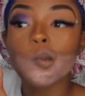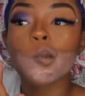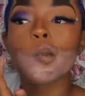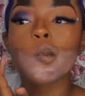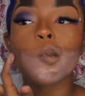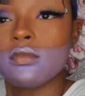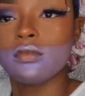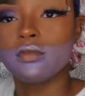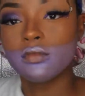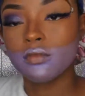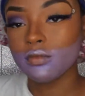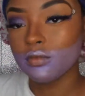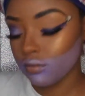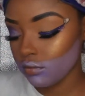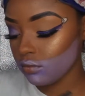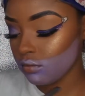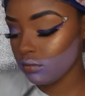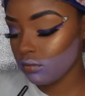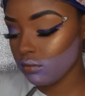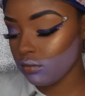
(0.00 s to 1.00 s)
on,
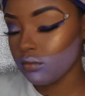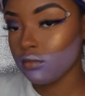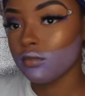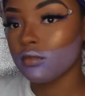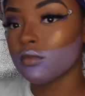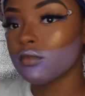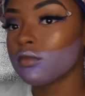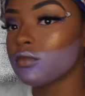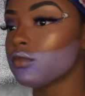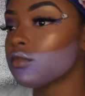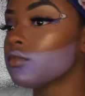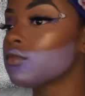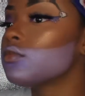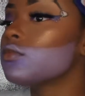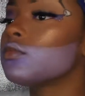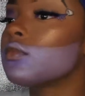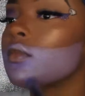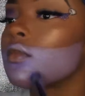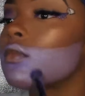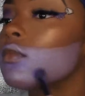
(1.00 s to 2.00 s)

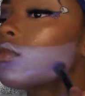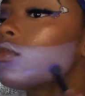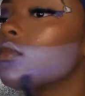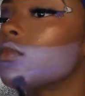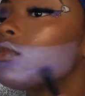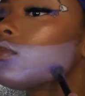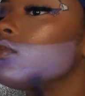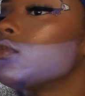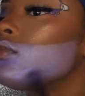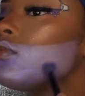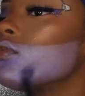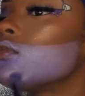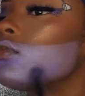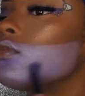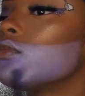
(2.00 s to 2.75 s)
but this is me